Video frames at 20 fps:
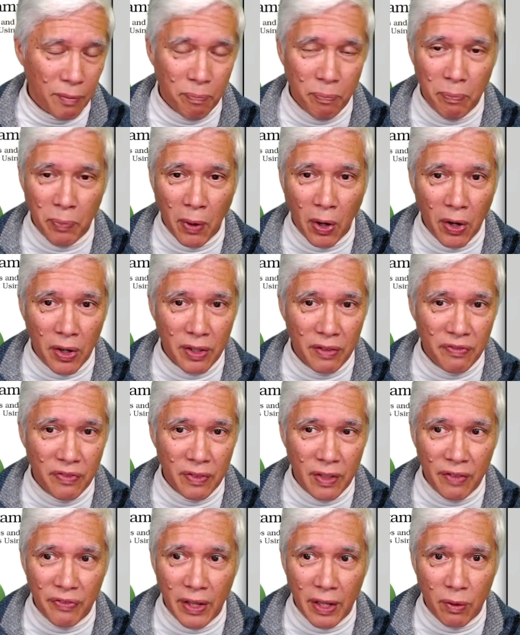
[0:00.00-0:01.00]
Part of
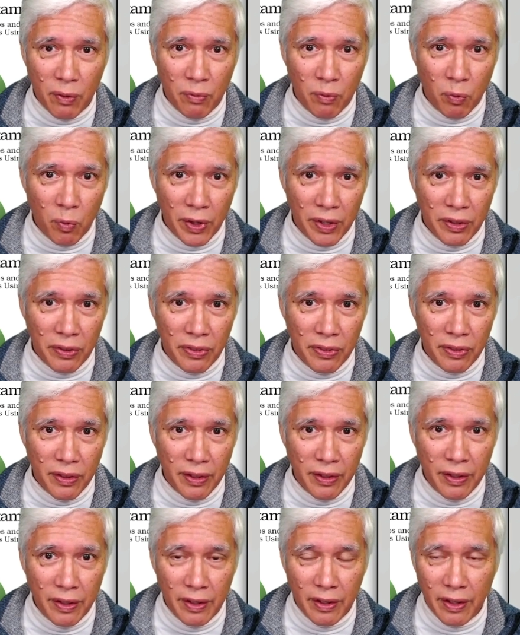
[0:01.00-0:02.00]
living with
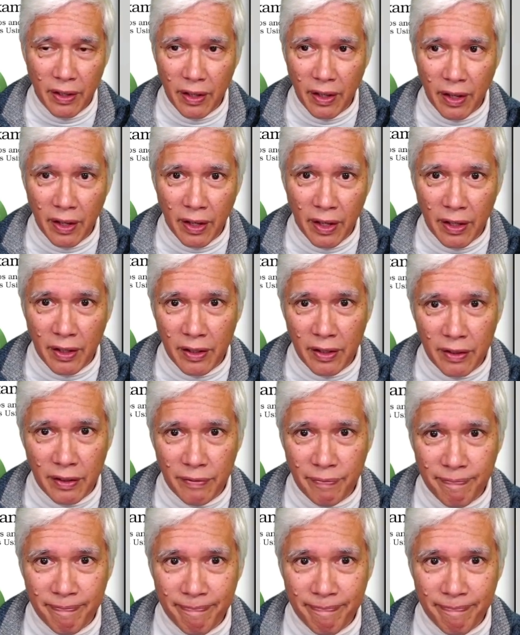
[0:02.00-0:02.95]
a